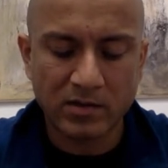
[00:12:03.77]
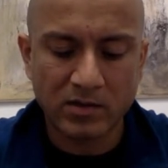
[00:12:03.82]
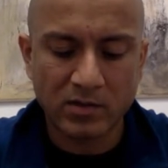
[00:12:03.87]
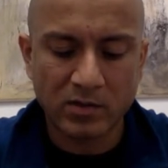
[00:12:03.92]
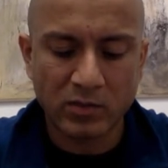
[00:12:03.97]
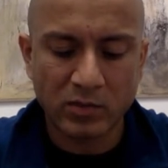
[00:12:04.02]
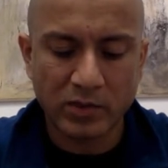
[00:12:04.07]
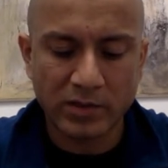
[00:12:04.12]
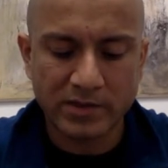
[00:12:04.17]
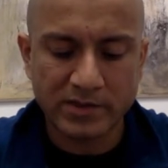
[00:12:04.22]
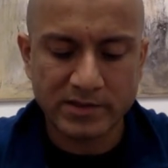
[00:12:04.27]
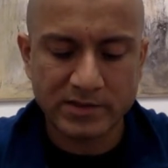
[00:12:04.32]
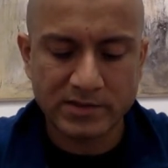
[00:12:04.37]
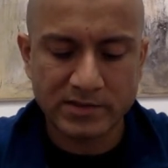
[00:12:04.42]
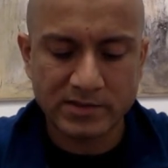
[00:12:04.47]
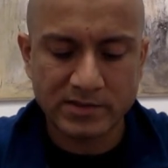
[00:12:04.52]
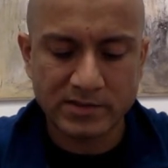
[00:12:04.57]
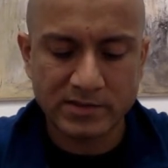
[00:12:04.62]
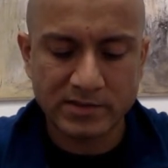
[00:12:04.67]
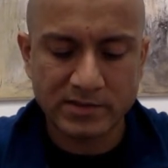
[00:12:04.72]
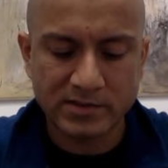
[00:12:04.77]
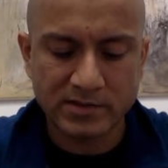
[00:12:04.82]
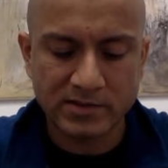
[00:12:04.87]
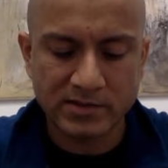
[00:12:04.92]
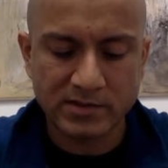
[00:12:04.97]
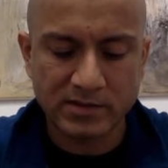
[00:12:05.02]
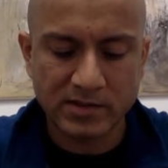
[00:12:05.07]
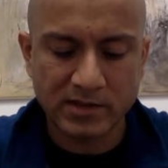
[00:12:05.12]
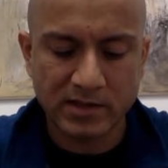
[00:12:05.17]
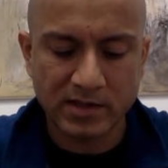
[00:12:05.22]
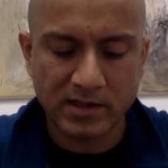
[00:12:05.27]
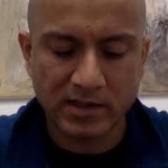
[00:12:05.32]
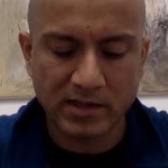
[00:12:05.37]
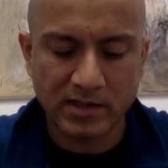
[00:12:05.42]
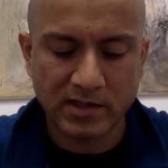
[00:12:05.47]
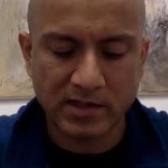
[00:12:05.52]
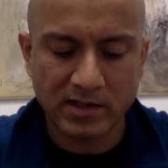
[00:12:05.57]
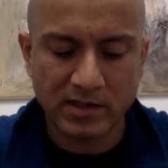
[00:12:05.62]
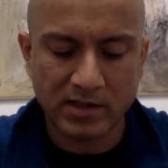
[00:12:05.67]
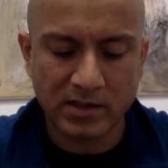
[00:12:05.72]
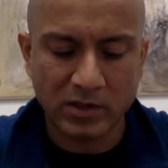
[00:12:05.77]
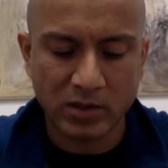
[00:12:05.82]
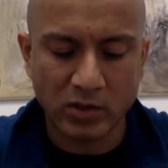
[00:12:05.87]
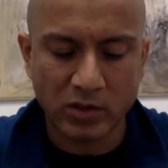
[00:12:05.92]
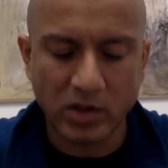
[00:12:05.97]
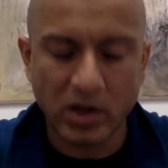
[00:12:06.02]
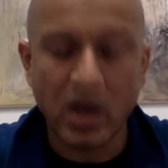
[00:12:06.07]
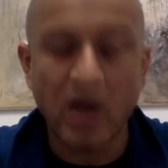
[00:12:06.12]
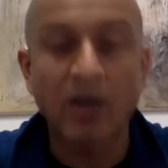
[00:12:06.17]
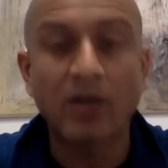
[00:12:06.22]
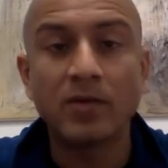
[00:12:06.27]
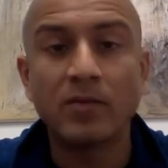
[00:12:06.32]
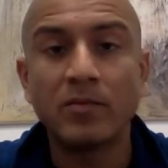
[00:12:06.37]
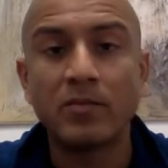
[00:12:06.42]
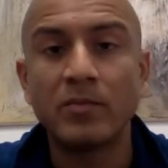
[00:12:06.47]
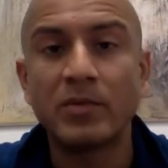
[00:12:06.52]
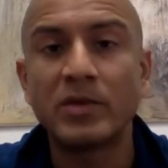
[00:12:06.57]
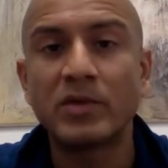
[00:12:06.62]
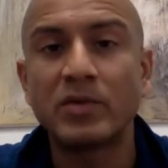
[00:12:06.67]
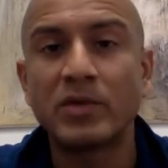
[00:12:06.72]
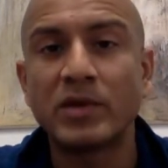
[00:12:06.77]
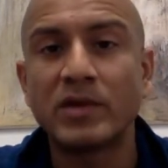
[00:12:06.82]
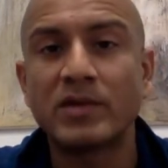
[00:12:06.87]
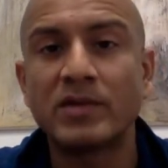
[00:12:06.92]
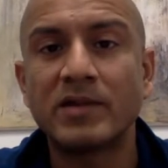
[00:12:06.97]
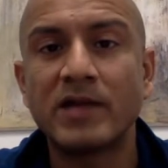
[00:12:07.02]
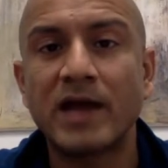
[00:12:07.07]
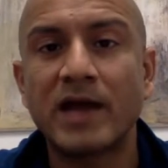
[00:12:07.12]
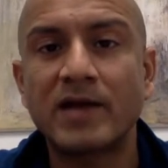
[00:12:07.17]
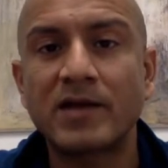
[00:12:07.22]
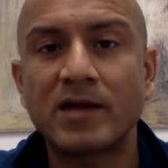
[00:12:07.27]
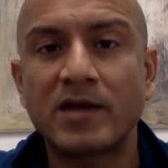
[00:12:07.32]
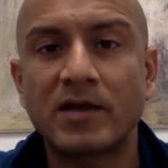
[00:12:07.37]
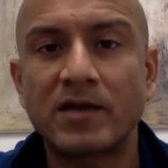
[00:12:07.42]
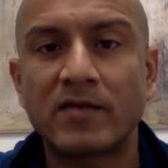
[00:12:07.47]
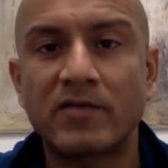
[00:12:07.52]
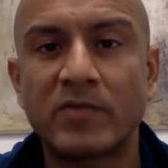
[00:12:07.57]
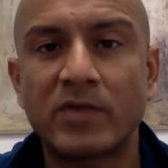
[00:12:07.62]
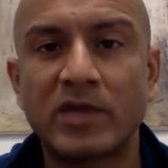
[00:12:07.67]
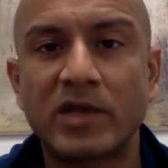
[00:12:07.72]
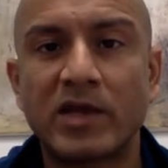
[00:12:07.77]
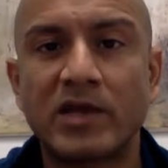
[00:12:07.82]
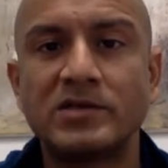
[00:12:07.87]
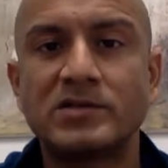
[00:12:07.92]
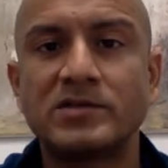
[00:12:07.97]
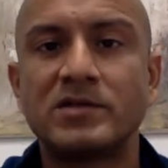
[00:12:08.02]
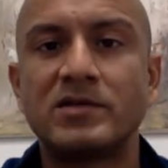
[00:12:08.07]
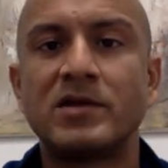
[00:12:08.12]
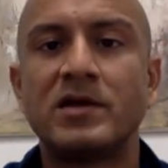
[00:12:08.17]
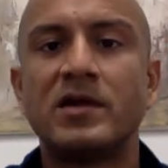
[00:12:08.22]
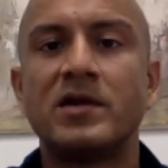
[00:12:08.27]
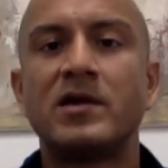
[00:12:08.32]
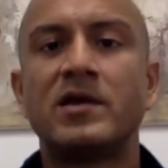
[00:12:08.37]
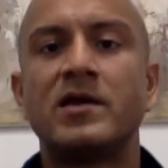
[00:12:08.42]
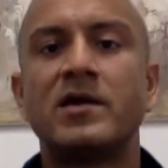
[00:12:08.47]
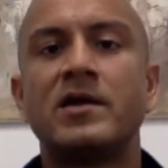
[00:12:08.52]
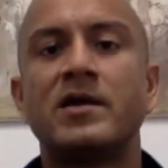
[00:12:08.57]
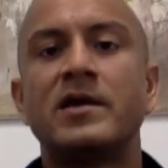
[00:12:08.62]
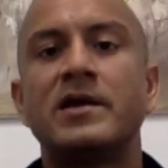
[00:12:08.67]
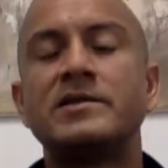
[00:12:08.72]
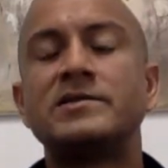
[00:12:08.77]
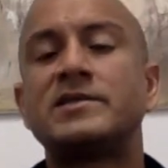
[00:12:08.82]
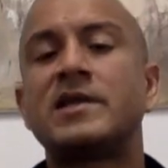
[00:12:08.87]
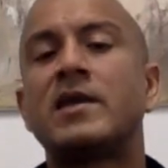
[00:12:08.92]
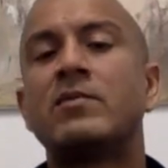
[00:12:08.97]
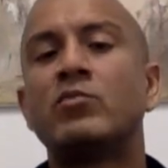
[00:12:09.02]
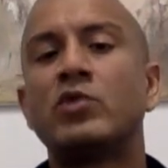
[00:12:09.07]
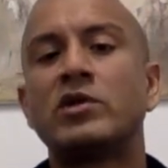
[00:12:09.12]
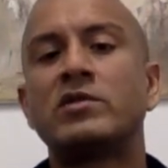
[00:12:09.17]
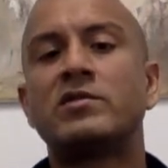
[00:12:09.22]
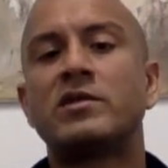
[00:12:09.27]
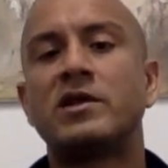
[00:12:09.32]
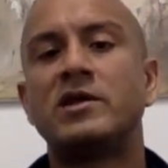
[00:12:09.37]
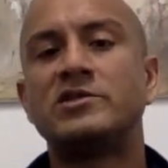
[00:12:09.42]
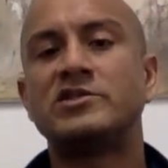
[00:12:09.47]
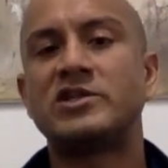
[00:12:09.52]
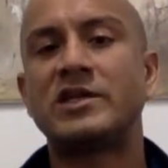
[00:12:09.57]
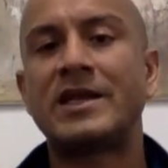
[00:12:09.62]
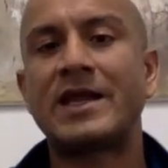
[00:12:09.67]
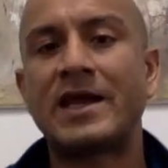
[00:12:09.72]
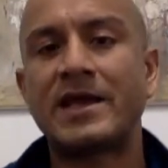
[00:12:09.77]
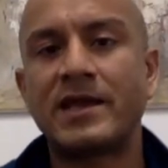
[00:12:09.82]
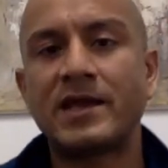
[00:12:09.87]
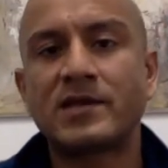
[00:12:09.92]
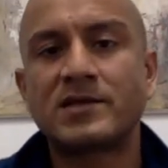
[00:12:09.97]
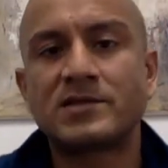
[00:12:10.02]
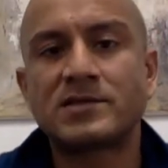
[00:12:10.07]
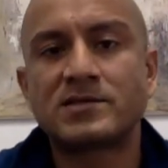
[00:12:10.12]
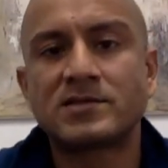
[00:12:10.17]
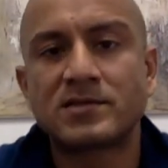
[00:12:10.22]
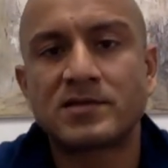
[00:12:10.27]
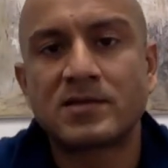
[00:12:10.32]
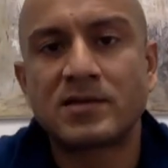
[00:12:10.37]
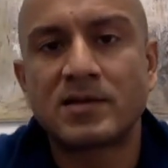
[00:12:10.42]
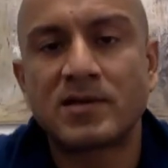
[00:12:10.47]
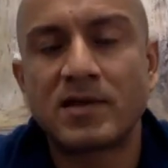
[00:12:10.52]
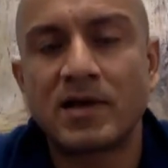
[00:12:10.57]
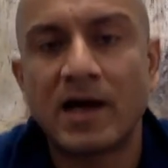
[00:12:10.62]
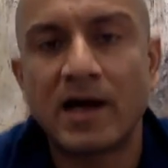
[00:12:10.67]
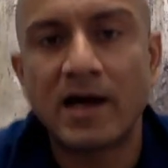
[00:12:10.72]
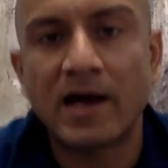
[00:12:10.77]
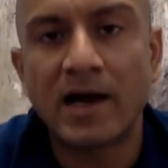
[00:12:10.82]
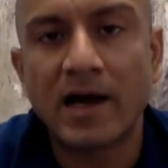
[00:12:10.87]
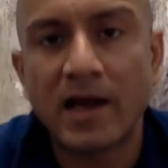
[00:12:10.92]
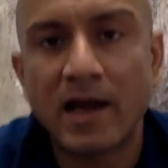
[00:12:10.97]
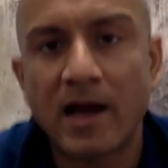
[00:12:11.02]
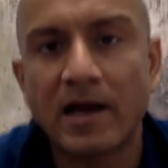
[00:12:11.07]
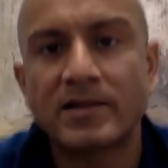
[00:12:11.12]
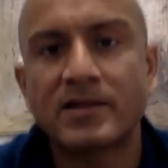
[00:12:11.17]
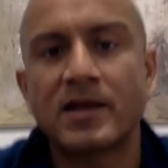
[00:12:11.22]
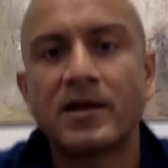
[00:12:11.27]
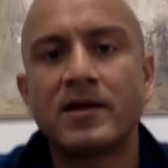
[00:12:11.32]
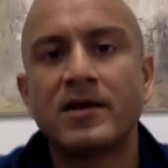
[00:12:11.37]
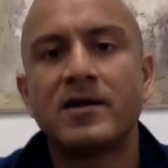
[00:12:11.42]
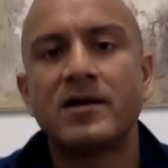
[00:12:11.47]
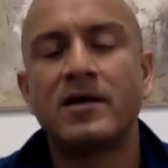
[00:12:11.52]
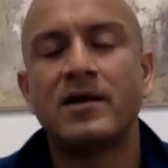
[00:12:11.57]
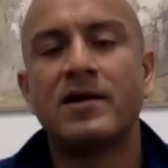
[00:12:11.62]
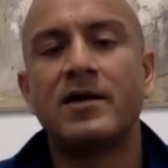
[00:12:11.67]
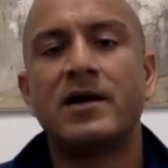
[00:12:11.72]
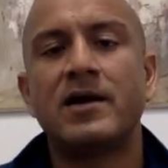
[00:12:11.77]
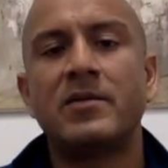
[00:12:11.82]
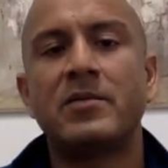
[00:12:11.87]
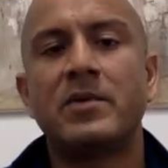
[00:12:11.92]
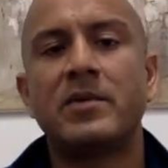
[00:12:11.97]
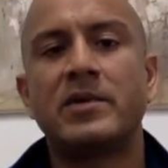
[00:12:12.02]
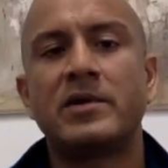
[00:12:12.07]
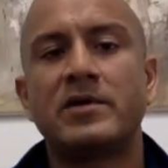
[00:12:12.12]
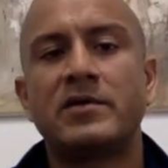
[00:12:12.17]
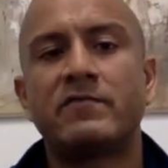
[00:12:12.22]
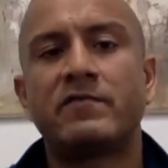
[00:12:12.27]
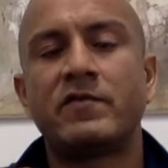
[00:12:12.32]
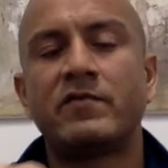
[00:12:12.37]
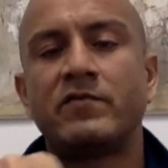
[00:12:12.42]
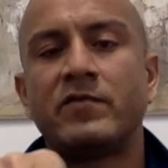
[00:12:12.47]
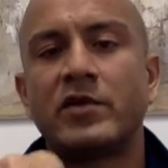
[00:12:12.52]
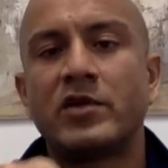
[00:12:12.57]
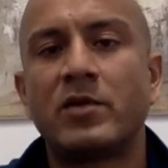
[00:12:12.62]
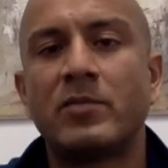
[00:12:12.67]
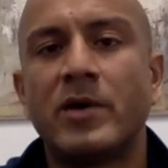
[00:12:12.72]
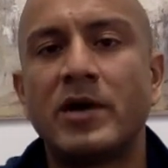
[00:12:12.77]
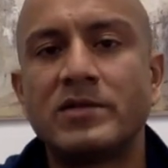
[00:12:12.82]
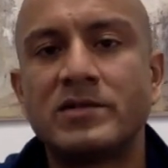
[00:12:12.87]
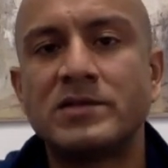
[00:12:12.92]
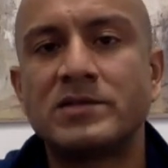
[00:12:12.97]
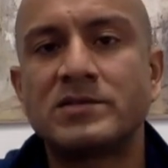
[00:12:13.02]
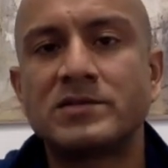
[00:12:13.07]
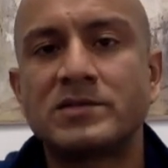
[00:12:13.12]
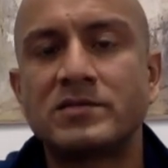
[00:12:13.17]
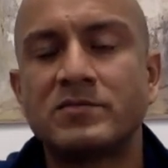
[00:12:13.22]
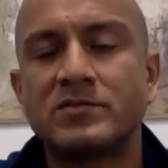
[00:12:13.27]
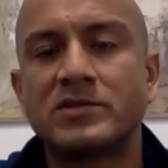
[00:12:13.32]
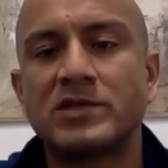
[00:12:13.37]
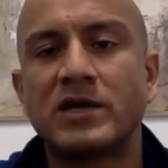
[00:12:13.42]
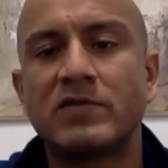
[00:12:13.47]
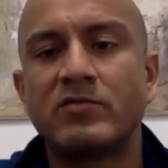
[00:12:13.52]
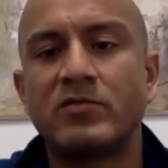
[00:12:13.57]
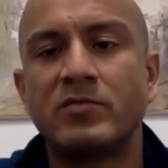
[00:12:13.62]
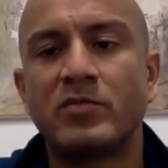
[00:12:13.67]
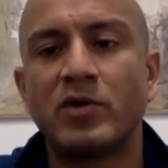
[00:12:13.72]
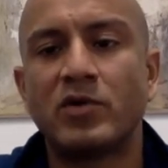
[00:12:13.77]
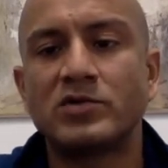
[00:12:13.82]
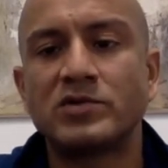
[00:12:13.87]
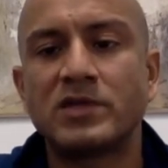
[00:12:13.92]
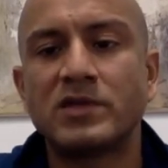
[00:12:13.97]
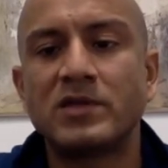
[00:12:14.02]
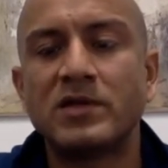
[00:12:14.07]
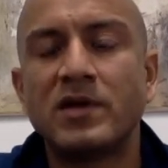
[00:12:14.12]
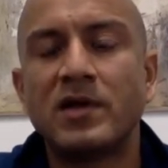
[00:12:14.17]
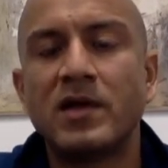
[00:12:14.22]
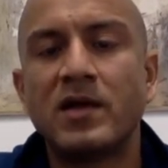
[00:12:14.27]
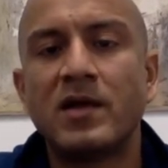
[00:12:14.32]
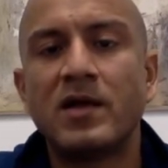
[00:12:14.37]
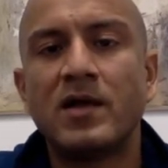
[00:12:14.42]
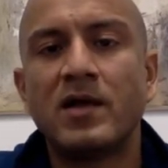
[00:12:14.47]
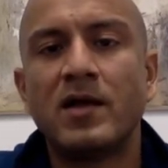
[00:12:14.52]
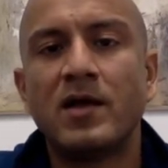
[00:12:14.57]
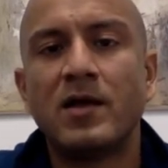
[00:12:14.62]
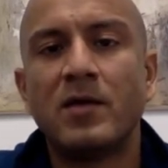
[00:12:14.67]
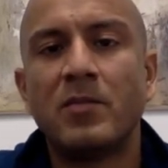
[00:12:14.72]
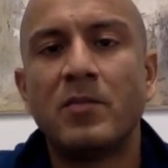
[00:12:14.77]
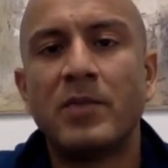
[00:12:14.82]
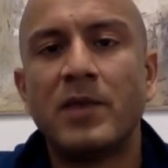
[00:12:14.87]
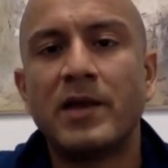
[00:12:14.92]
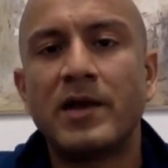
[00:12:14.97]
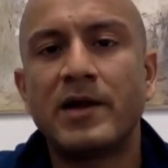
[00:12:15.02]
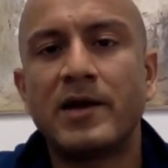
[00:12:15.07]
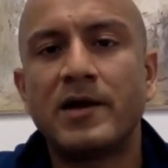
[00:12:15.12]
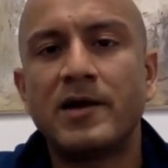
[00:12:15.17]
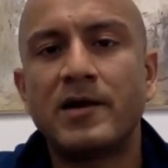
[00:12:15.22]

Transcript: what's going on between that kind of communication. And same with genetics. I think I made a different video about this, which I haven't posted. But